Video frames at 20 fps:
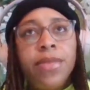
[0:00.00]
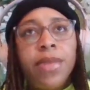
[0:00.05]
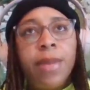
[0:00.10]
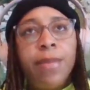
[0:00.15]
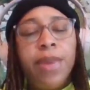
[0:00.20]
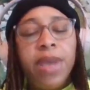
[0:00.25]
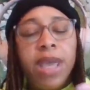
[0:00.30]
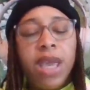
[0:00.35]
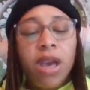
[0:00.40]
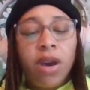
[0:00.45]

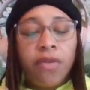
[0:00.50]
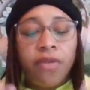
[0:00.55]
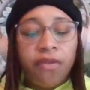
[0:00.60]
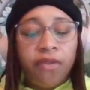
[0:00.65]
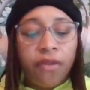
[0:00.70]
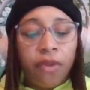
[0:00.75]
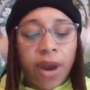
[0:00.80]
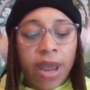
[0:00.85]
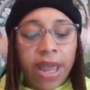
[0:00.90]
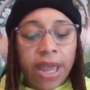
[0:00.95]
being
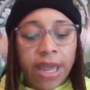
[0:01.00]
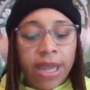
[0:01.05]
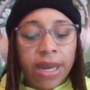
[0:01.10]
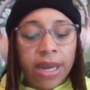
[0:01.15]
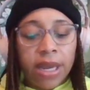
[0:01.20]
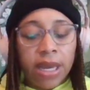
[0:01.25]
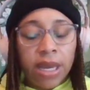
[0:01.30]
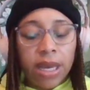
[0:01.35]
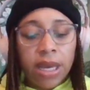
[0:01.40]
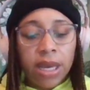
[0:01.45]

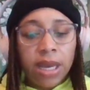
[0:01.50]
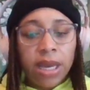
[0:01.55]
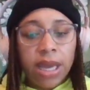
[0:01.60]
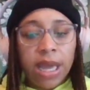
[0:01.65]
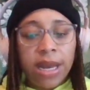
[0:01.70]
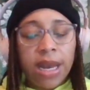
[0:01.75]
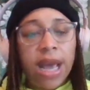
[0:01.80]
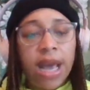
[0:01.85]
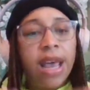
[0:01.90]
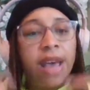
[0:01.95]
afraid
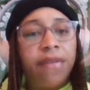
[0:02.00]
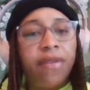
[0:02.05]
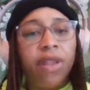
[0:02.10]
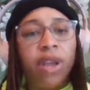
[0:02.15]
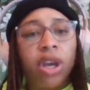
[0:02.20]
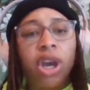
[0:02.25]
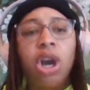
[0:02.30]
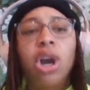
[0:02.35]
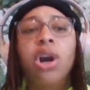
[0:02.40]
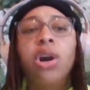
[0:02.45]
and not having
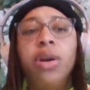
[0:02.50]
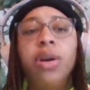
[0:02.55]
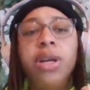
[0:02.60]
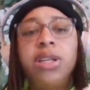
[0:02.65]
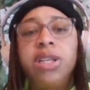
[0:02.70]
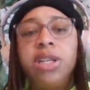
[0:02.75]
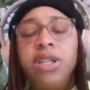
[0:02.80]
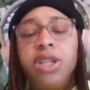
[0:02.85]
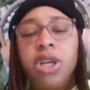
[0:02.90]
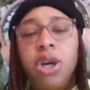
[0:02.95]
the
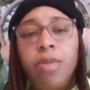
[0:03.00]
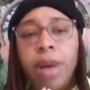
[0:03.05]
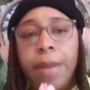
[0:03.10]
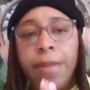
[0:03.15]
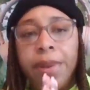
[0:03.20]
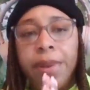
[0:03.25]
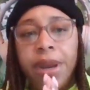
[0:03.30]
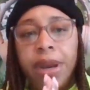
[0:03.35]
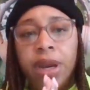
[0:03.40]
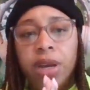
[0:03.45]
courage to tell my
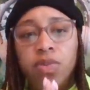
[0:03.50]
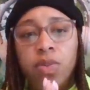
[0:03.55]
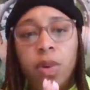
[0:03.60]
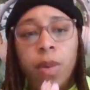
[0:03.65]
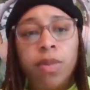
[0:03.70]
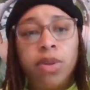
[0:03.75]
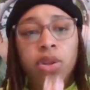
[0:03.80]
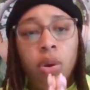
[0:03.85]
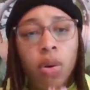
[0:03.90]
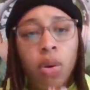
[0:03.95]
parents what
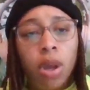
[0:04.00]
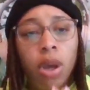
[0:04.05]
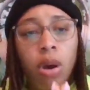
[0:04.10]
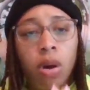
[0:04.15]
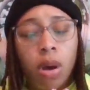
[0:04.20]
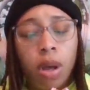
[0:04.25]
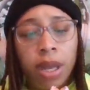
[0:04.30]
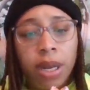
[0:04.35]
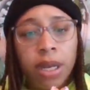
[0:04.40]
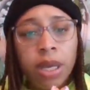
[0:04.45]
was going
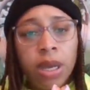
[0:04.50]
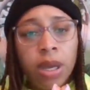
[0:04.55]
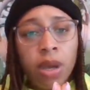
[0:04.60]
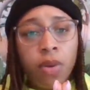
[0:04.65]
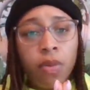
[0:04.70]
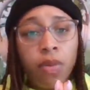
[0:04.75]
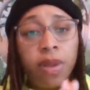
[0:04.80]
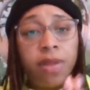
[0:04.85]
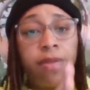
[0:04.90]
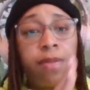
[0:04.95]
on
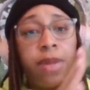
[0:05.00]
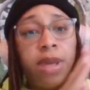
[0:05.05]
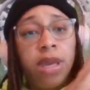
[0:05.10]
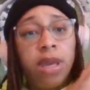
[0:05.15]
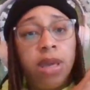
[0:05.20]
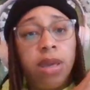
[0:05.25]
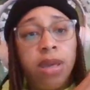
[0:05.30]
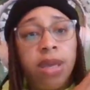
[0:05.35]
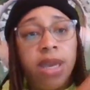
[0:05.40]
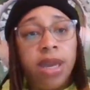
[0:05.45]
with
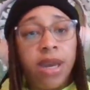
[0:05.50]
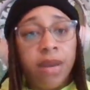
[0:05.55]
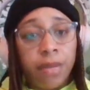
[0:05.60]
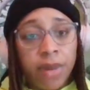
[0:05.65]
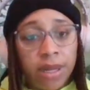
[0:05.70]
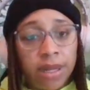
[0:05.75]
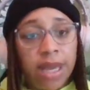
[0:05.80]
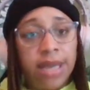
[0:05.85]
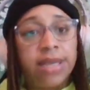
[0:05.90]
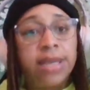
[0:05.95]
me getting
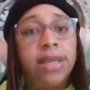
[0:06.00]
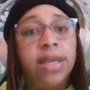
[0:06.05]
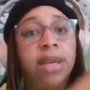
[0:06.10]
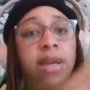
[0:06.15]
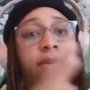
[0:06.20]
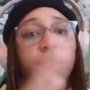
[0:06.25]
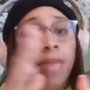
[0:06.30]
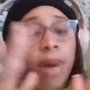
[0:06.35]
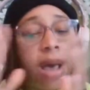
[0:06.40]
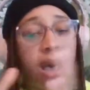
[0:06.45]

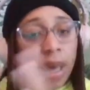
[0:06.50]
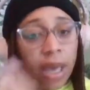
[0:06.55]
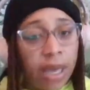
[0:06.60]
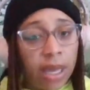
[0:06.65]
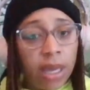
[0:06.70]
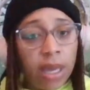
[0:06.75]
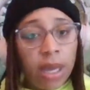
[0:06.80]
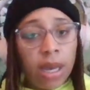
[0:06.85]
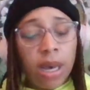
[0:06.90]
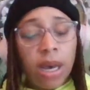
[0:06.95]
molested by
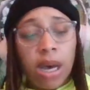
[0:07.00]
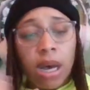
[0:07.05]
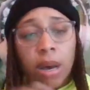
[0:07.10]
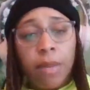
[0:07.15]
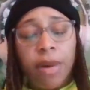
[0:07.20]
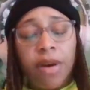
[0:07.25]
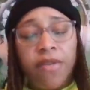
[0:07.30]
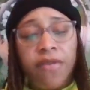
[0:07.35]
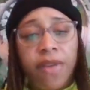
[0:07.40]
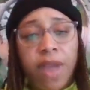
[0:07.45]

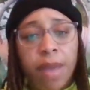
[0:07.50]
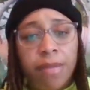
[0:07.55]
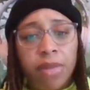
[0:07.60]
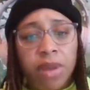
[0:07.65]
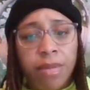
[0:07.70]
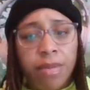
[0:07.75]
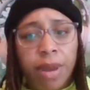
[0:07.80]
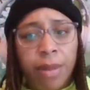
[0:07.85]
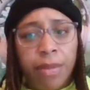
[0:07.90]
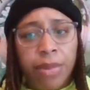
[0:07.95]
a
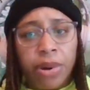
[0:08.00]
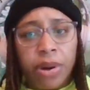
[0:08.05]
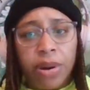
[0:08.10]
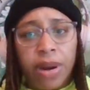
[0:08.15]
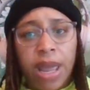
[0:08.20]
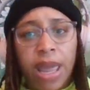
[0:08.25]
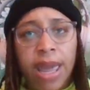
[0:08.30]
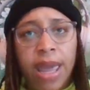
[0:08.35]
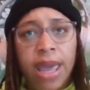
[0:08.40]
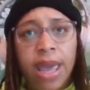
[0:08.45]
family member
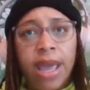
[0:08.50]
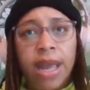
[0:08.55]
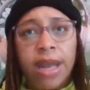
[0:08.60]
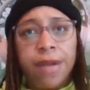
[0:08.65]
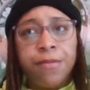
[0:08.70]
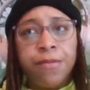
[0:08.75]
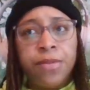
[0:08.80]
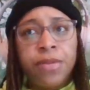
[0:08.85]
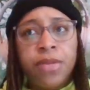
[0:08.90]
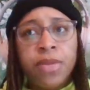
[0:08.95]

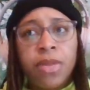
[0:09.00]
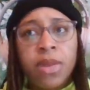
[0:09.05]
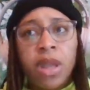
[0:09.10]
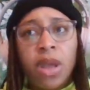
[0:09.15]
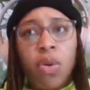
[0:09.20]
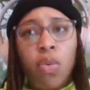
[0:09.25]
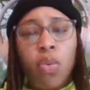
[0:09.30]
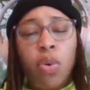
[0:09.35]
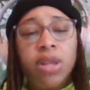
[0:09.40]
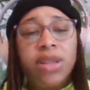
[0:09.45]
and
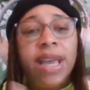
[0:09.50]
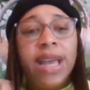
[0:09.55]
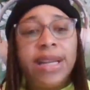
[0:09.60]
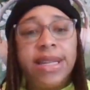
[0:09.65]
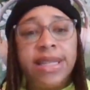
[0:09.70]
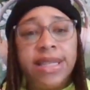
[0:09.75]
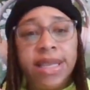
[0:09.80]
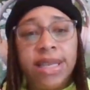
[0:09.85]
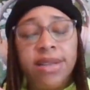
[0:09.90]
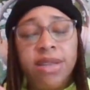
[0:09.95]
what
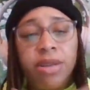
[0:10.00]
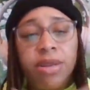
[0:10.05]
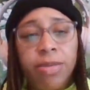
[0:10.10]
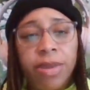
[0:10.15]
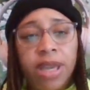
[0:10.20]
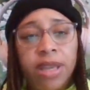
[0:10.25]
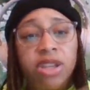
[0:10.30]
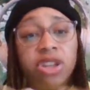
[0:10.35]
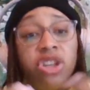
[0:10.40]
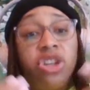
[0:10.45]
that did to
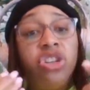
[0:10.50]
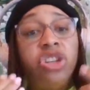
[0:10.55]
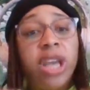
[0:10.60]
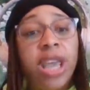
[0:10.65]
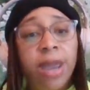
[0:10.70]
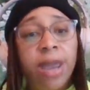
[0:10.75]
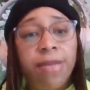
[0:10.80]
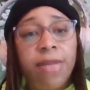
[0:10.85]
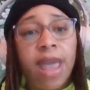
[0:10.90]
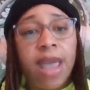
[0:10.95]
me and the
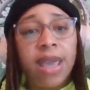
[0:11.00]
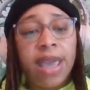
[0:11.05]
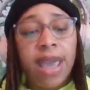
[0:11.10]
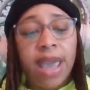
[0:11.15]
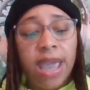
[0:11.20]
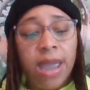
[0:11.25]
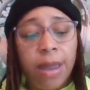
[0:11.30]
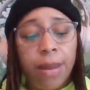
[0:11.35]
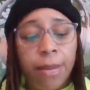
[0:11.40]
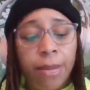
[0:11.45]
shame that
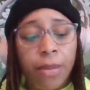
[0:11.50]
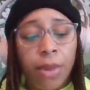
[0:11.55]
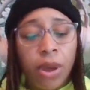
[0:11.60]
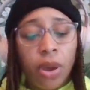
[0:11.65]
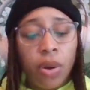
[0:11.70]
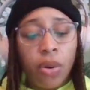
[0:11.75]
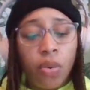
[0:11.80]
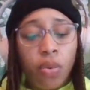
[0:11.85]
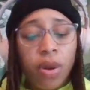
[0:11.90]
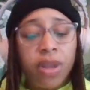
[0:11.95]
came
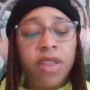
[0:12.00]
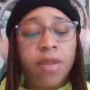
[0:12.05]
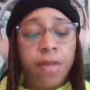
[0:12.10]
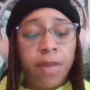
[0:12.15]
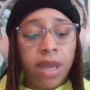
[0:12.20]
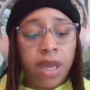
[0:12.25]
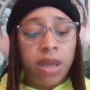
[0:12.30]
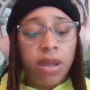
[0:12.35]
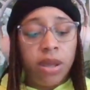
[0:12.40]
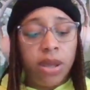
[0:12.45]
with
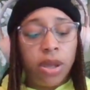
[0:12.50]
me,